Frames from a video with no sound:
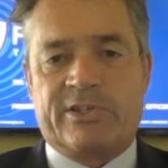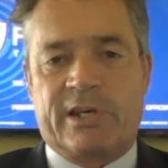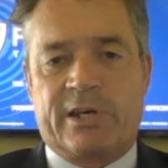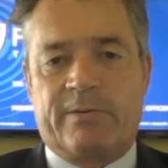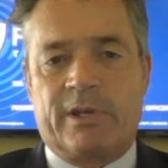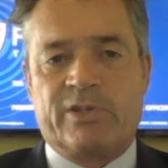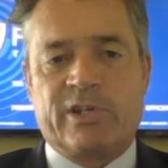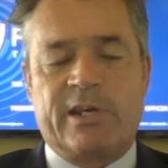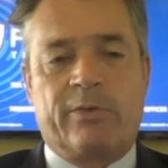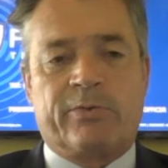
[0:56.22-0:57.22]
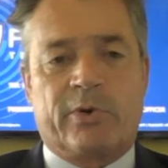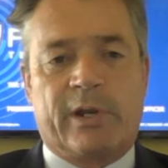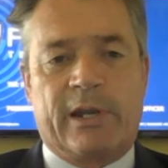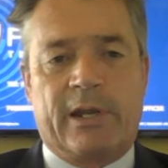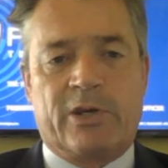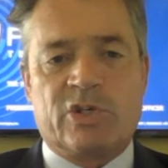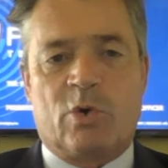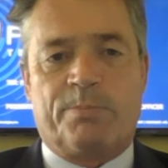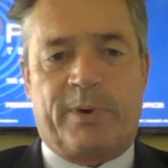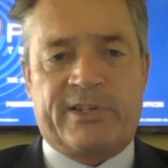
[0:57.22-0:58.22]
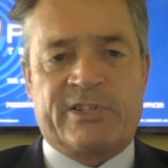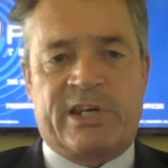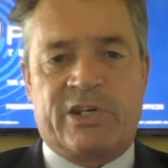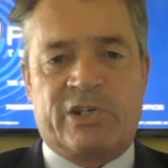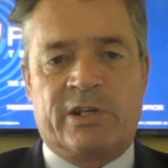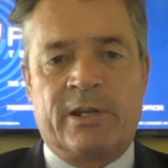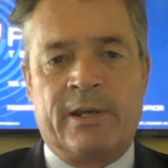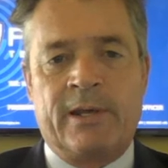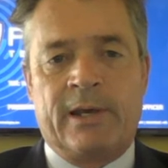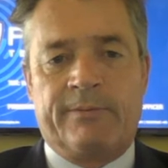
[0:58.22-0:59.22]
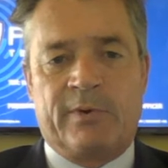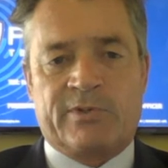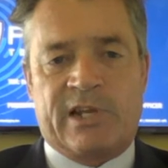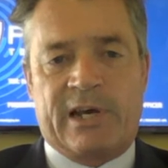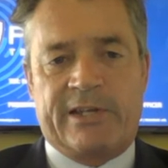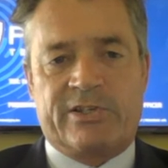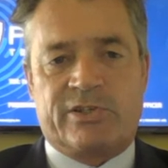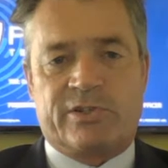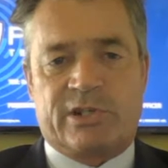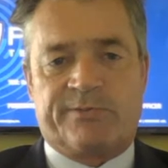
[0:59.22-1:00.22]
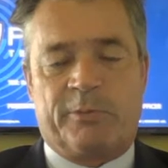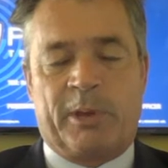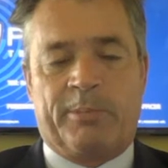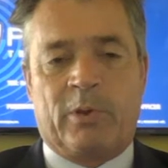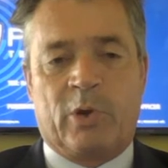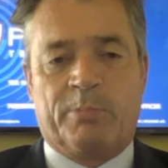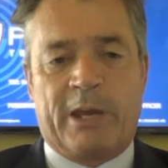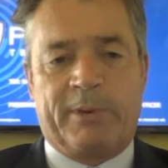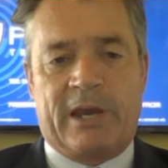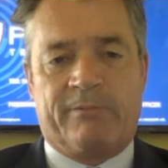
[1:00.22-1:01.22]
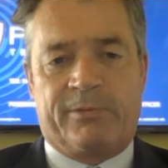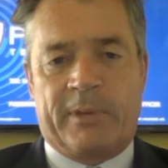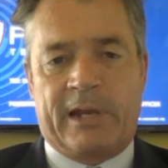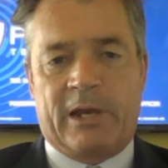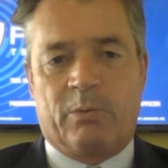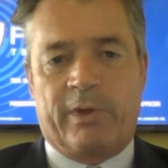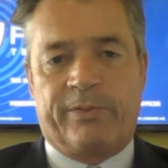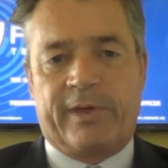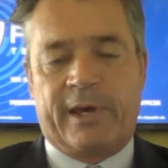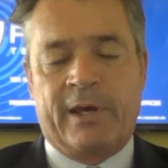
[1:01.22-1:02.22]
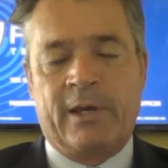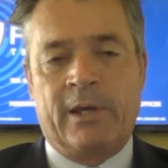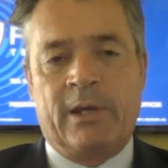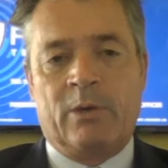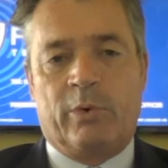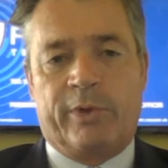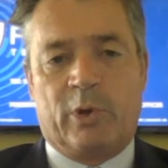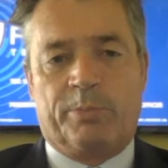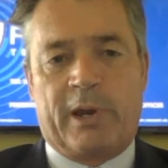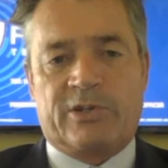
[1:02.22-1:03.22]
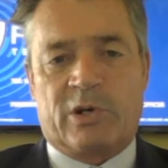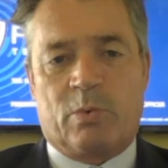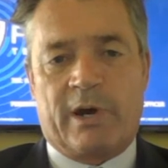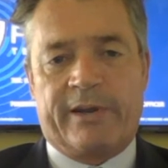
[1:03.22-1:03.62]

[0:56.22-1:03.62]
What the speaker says: is take you through a short presentation, a few slides, just for people who may be unfamiliar with who Patriot